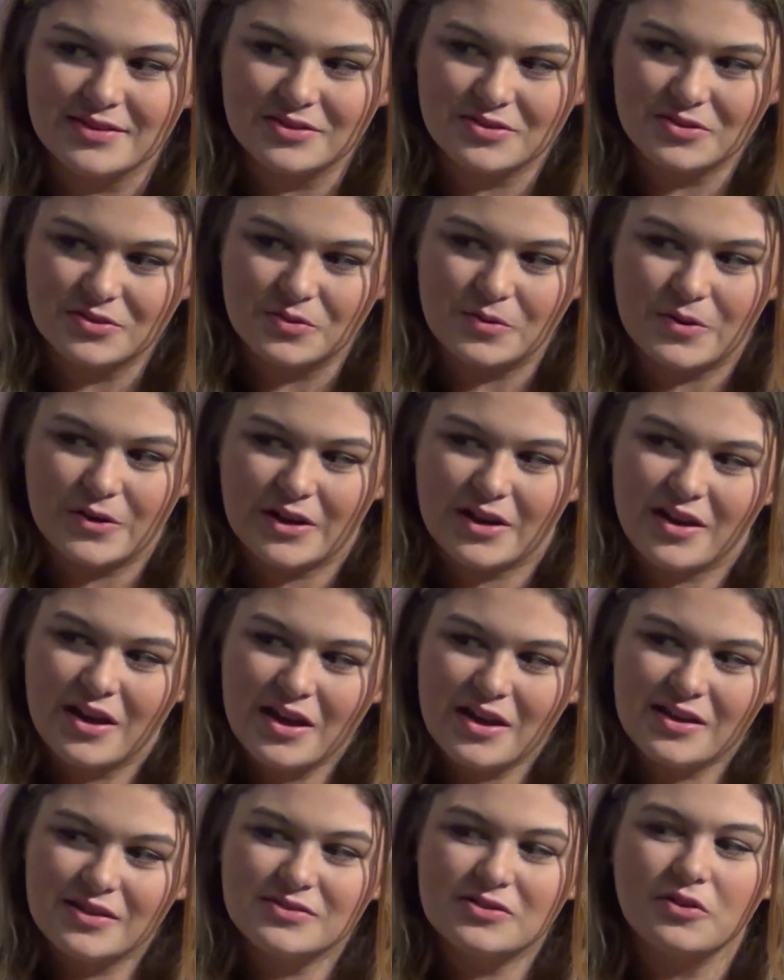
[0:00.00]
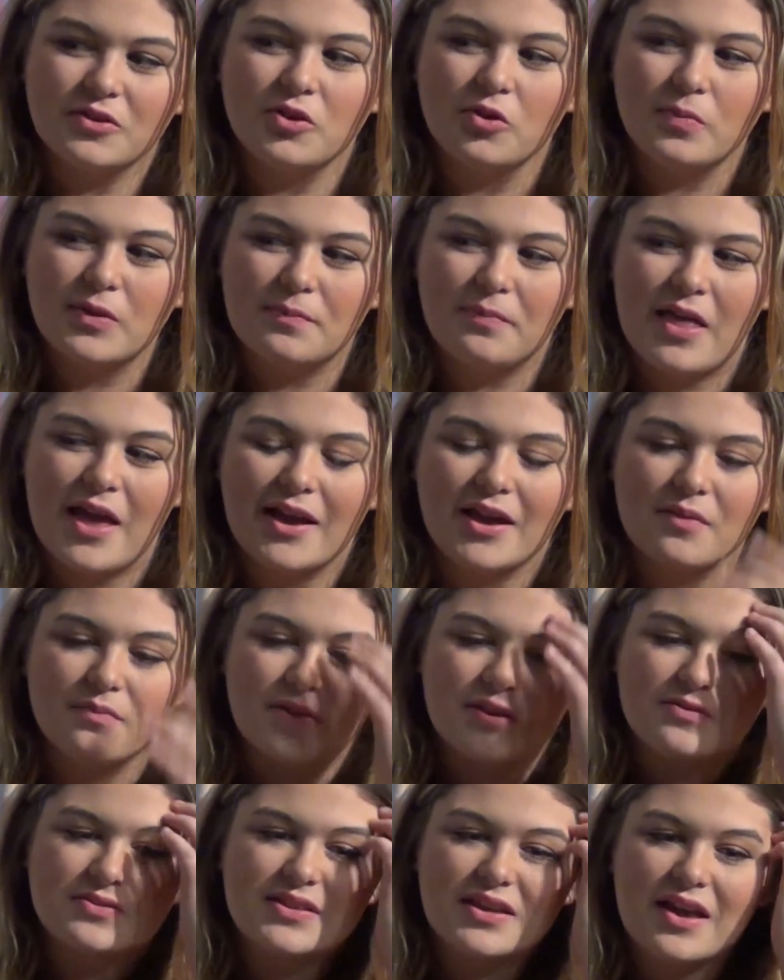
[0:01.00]
the story. Yes. So you'll be playing a
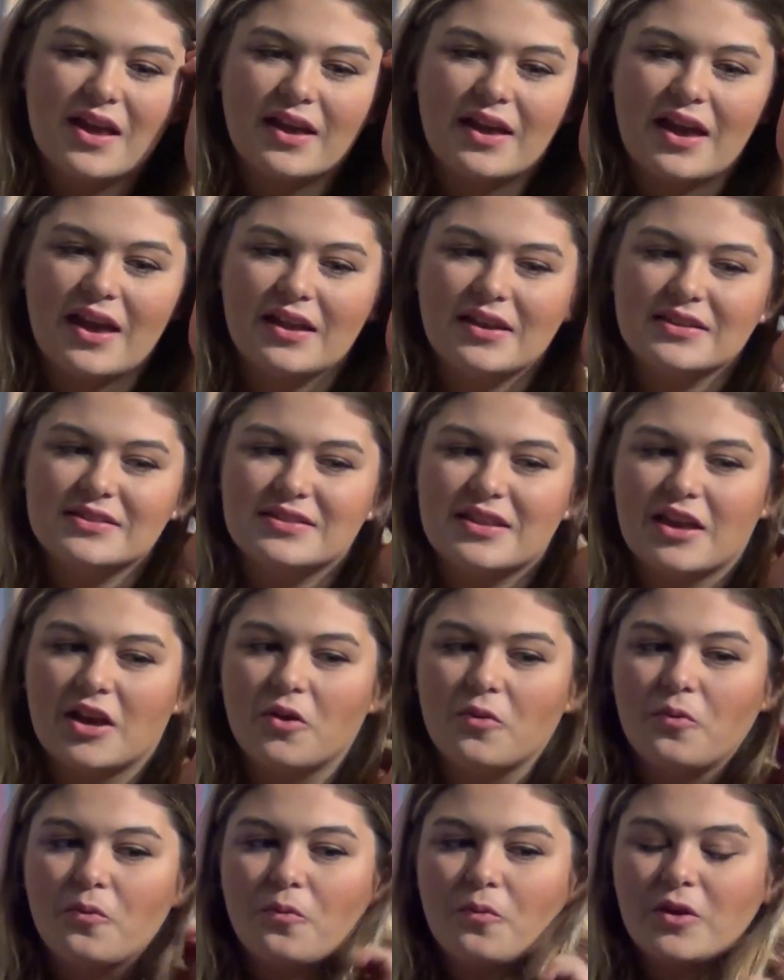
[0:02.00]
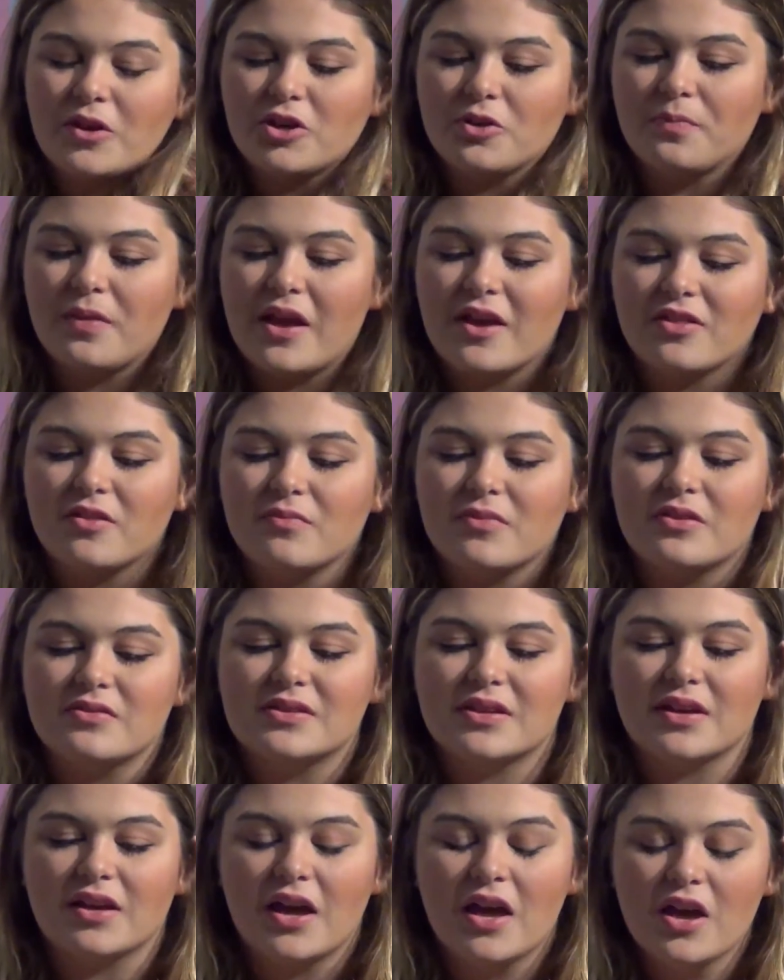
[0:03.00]
music, and it's like when you're playing the
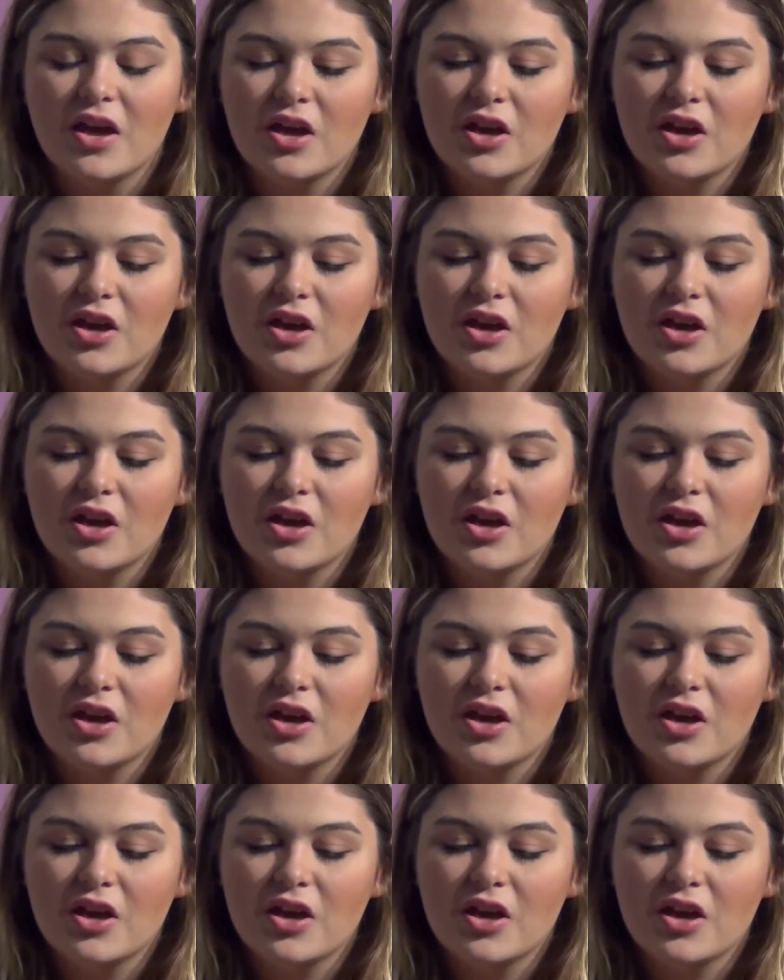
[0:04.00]
music,